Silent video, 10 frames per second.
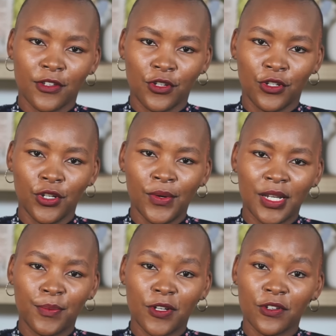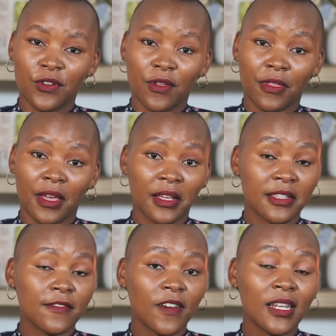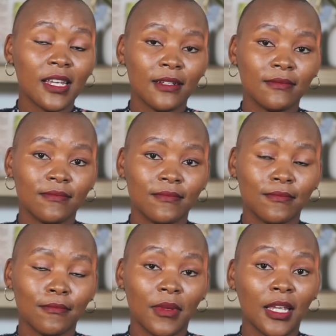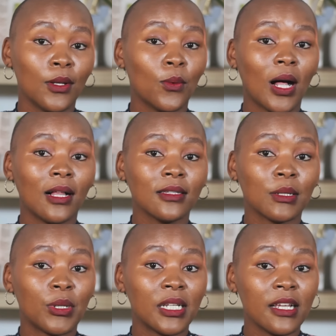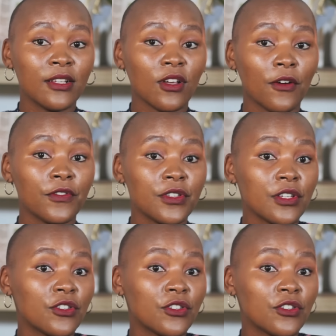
as you do it because you think it's funny. Meanwhile, the police officer